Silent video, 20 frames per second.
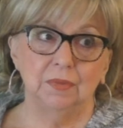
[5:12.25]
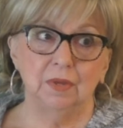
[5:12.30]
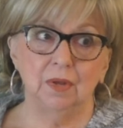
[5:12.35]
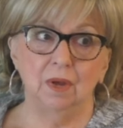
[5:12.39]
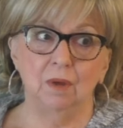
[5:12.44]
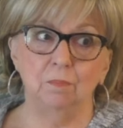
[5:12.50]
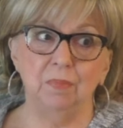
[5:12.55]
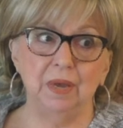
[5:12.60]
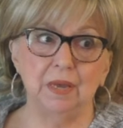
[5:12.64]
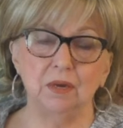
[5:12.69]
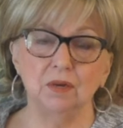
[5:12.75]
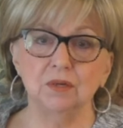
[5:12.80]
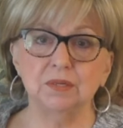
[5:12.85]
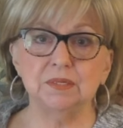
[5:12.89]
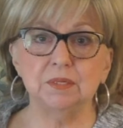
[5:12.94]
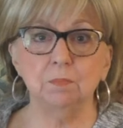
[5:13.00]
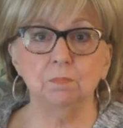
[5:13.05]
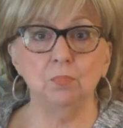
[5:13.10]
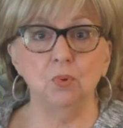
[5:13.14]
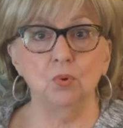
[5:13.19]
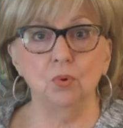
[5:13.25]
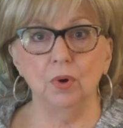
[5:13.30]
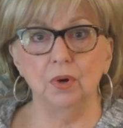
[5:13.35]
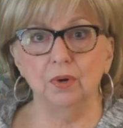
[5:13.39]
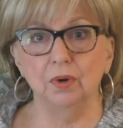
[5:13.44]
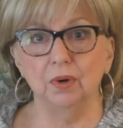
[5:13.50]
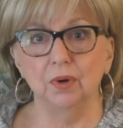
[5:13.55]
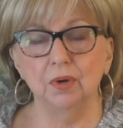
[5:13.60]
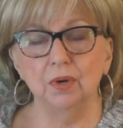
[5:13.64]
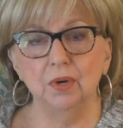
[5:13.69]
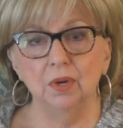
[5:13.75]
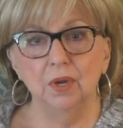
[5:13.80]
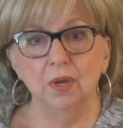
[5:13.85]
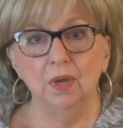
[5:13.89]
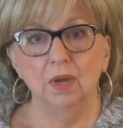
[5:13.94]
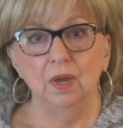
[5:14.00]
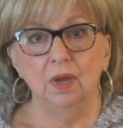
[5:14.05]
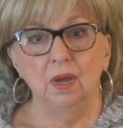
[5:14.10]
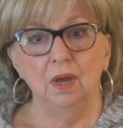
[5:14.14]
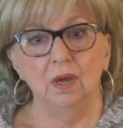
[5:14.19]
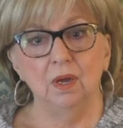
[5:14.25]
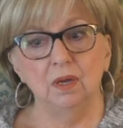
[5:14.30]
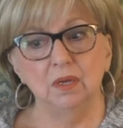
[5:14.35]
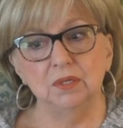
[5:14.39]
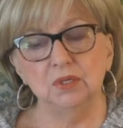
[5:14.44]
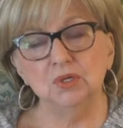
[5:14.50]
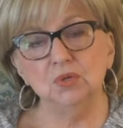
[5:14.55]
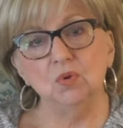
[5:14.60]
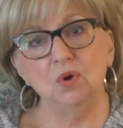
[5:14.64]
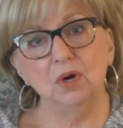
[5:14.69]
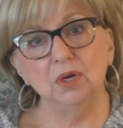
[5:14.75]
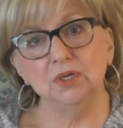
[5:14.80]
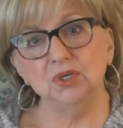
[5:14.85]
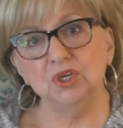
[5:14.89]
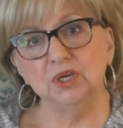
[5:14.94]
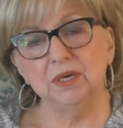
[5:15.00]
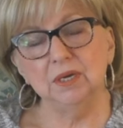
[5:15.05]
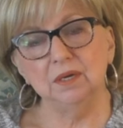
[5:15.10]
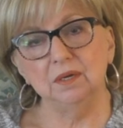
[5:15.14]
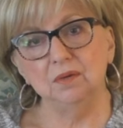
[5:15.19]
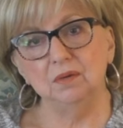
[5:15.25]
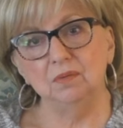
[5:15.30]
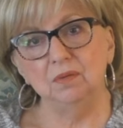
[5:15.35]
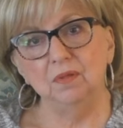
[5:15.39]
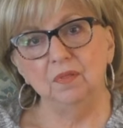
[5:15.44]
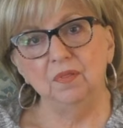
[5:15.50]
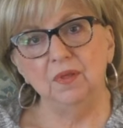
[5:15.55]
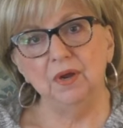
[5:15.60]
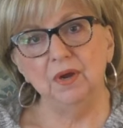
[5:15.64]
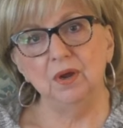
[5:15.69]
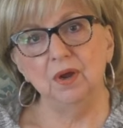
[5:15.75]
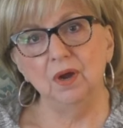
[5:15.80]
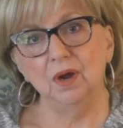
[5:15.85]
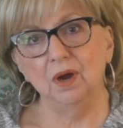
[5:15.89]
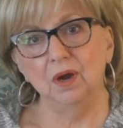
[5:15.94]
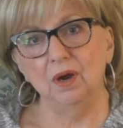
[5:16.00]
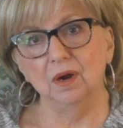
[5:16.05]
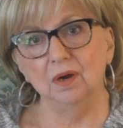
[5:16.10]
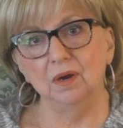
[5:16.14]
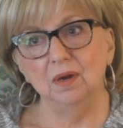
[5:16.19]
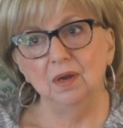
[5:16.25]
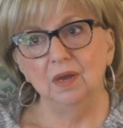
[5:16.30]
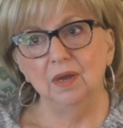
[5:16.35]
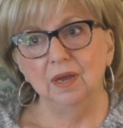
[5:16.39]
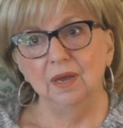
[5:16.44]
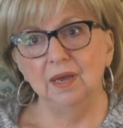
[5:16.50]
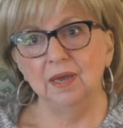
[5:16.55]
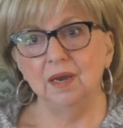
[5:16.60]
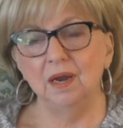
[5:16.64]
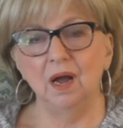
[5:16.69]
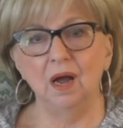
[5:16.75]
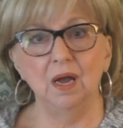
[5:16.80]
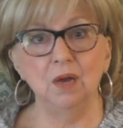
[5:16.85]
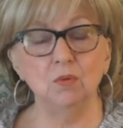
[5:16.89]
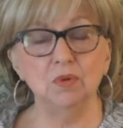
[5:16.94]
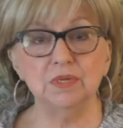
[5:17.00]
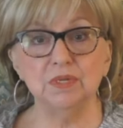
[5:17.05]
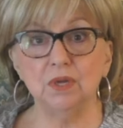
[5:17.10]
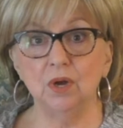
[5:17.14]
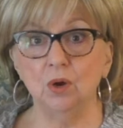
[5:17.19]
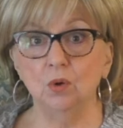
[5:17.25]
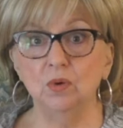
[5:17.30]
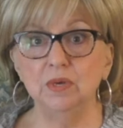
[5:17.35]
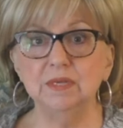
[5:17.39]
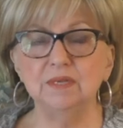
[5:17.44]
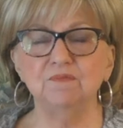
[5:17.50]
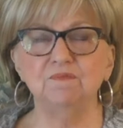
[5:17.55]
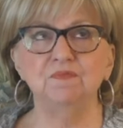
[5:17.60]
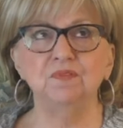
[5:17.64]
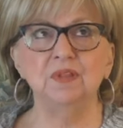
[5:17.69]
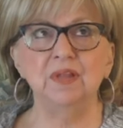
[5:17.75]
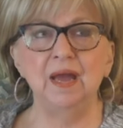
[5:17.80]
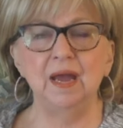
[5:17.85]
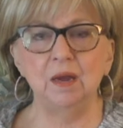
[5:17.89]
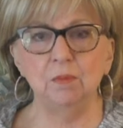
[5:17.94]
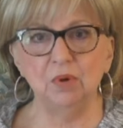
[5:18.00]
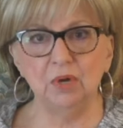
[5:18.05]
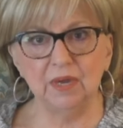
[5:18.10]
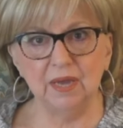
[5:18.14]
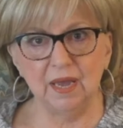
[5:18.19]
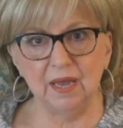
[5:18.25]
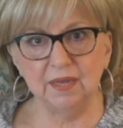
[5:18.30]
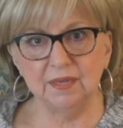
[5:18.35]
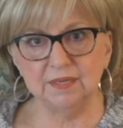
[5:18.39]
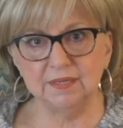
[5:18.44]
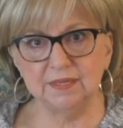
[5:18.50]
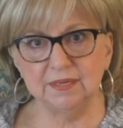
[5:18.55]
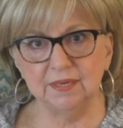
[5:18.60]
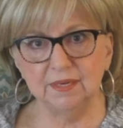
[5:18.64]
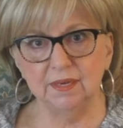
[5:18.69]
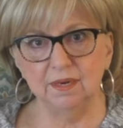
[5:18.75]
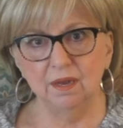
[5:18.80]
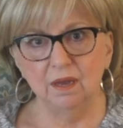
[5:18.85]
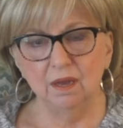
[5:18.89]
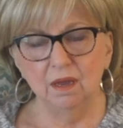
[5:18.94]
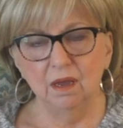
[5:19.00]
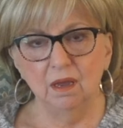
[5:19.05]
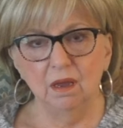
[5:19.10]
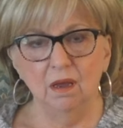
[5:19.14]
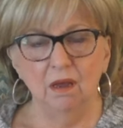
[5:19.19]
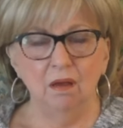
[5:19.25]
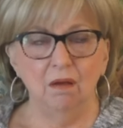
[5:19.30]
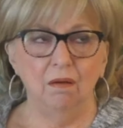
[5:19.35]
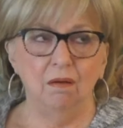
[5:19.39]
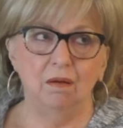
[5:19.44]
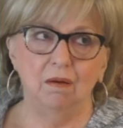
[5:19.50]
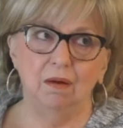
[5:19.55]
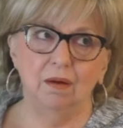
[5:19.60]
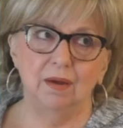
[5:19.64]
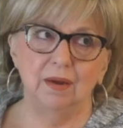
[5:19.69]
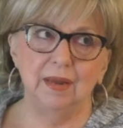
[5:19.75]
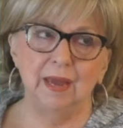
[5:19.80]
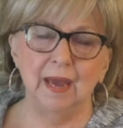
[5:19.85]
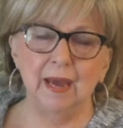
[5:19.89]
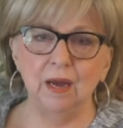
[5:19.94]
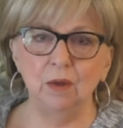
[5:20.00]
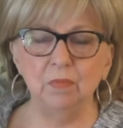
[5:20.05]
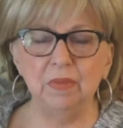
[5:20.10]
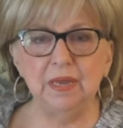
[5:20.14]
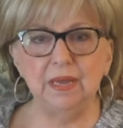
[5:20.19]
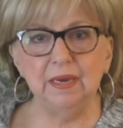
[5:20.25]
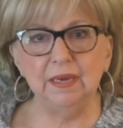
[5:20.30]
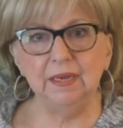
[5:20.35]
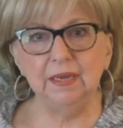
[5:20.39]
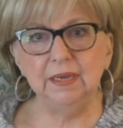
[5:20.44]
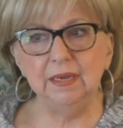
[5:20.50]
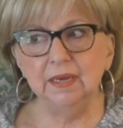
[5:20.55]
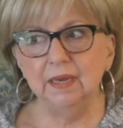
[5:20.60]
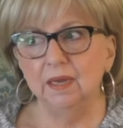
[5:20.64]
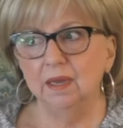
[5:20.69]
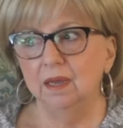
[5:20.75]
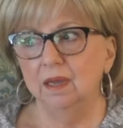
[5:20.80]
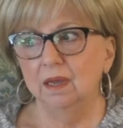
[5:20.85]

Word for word: a better supporter uh, to our channel than her. And I was always flabbergasted on how many